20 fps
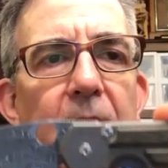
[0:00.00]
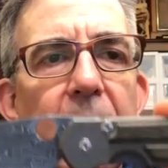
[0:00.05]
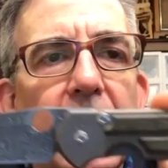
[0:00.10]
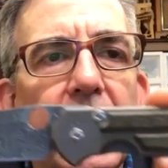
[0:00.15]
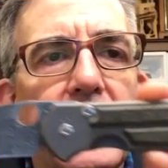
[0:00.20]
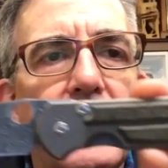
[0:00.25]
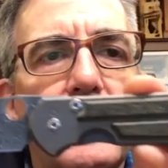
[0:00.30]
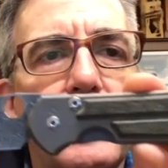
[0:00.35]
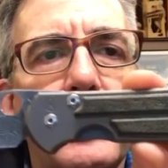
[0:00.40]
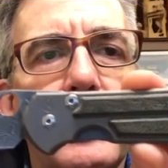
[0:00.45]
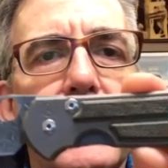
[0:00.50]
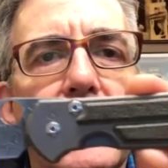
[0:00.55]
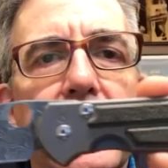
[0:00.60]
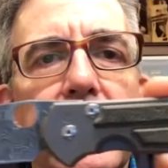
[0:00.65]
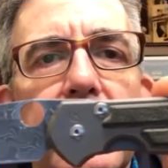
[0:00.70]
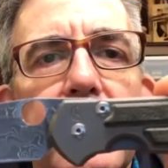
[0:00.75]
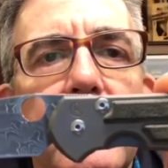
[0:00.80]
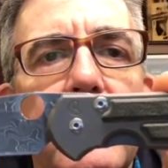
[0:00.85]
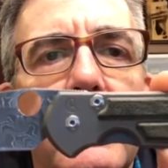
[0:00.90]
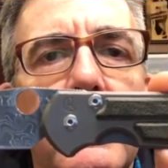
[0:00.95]
I do
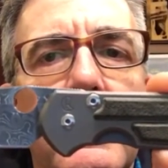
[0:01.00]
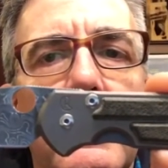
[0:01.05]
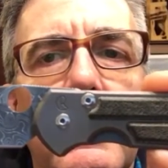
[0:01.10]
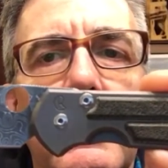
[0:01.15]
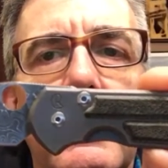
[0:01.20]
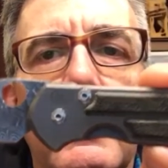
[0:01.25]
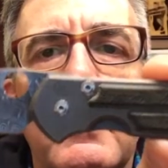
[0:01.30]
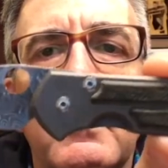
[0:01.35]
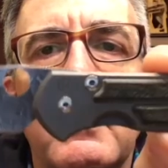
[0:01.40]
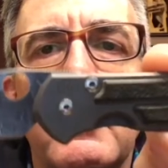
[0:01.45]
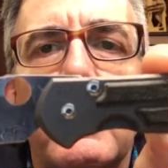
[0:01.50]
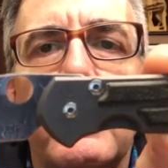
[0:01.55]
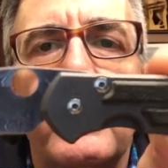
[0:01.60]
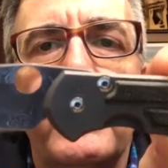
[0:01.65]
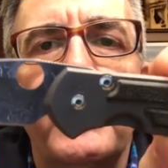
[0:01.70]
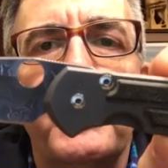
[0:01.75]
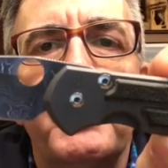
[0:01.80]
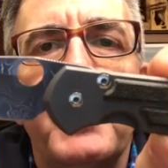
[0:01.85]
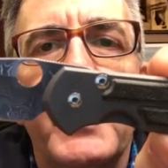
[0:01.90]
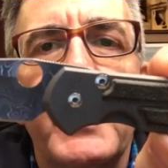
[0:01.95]
the
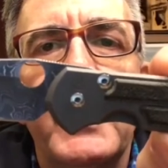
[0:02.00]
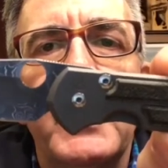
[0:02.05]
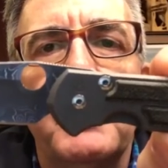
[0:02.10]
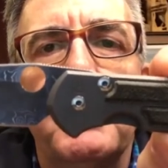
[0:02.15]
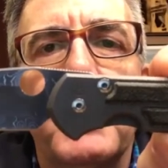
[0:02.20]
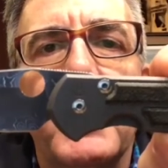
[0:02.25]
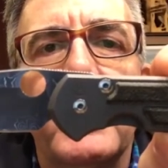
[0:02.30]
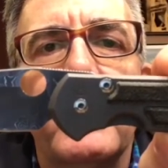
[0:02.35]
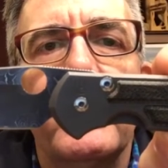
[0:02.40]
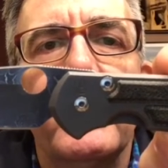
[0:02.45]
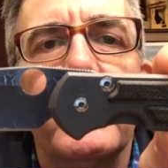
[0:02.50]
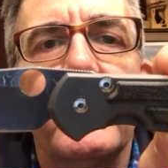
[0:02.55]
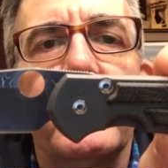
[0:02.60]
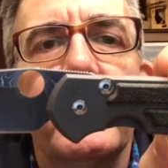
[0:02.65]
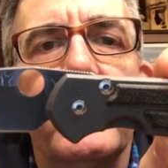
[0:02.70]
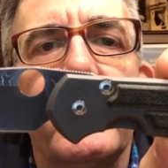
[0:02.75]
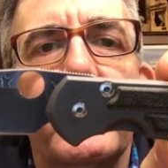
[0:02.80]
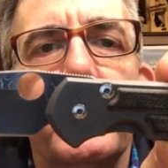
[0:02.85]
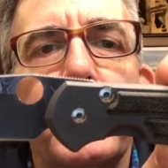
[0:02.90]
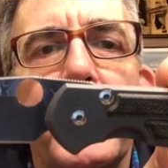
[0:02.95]
Spidey
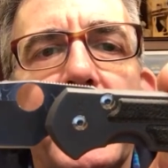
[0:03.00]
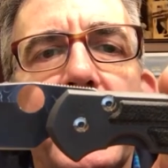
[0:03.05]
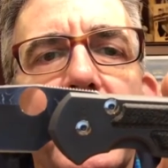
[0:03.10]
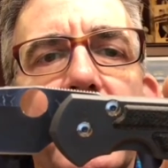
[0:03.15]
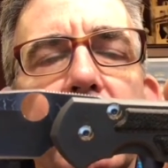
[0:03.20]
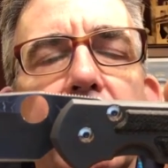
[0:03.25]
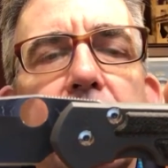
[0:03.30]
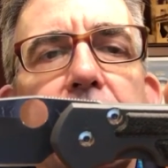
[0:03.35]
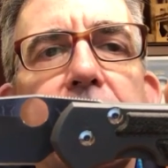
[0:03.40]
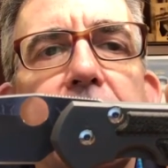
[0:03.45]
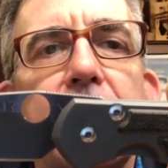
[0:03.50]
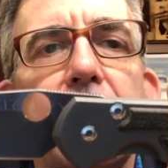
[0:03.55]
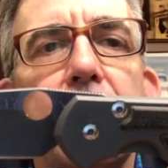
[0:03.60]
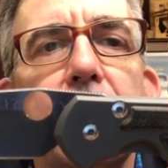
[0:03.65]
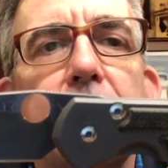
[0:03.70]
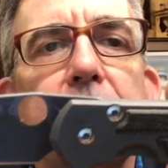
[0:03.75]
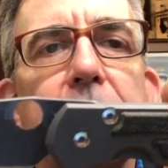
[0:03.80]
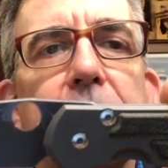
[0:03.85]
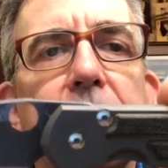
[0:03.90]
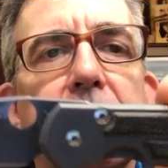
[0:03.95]
Benzas and Spidey Kosi
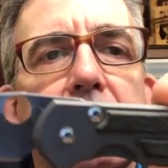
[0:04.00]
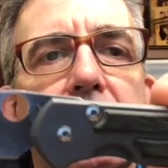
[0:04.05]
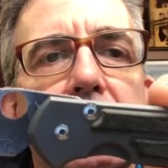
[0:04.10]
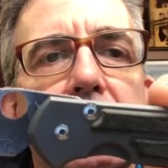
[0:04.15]
holes.